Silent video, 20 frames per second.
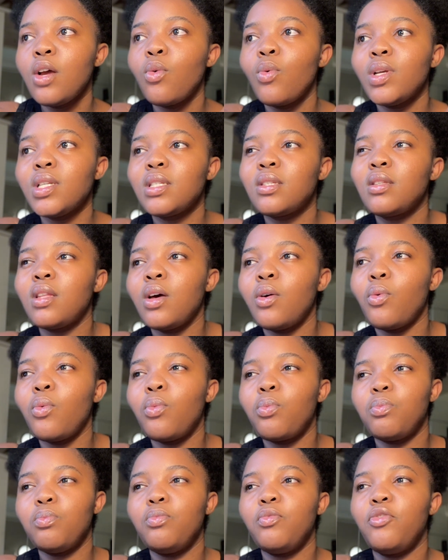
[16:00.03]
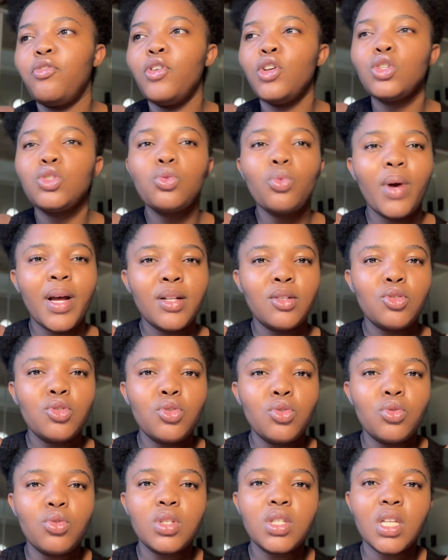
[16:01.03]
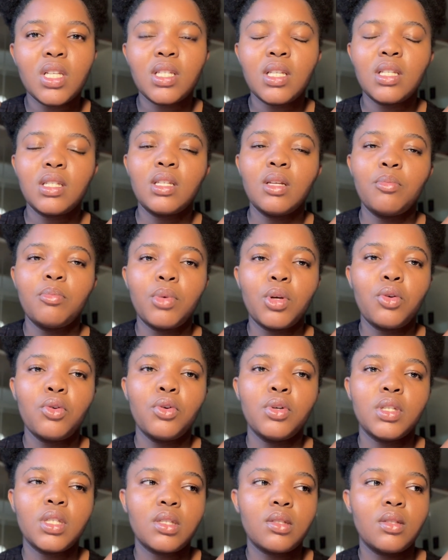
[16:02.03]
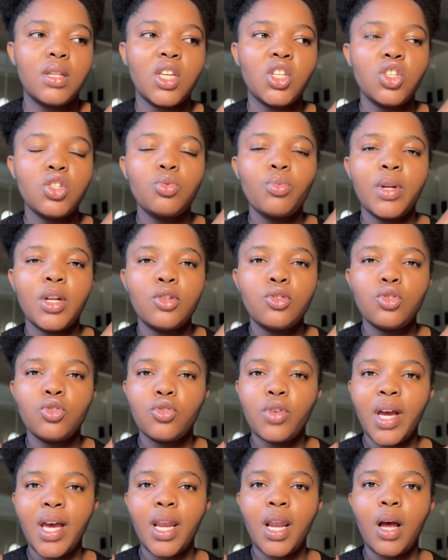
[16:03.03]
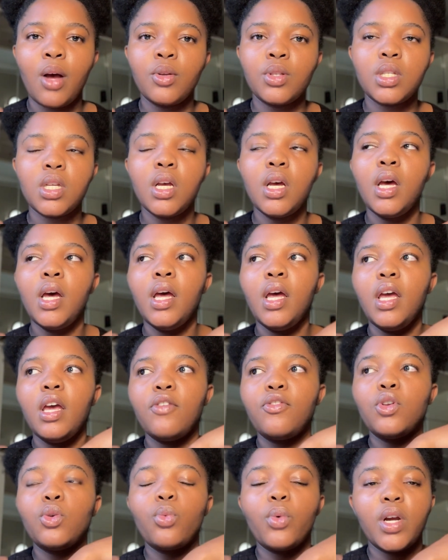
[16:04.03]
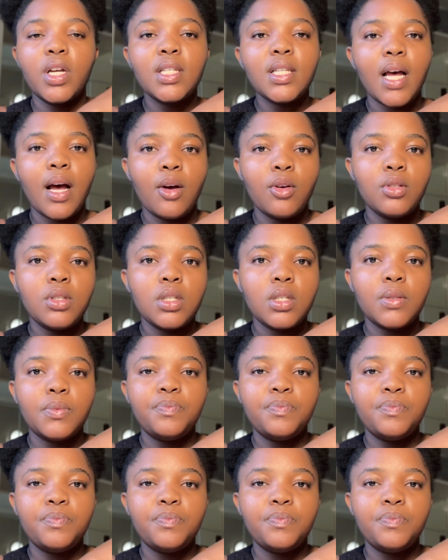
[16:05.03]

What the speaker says: was the first one to use the system because they just wanted to try it out. If it works out,